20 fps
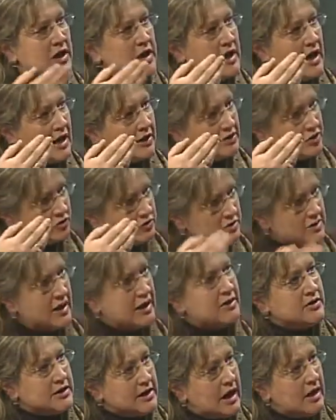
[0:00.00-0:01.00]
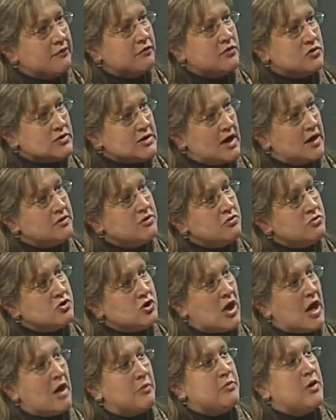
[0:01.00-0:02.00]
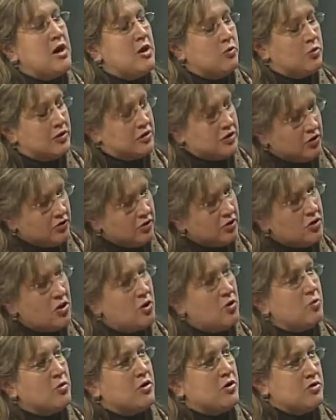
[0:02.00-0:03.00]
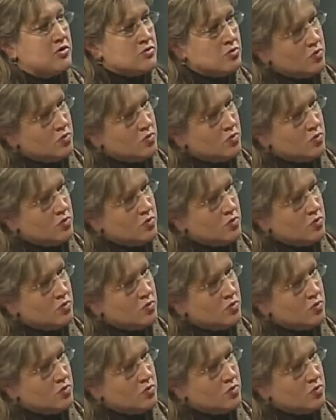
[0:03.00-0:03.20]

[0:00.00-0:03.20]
on your daily efforts on your job when your coworkers,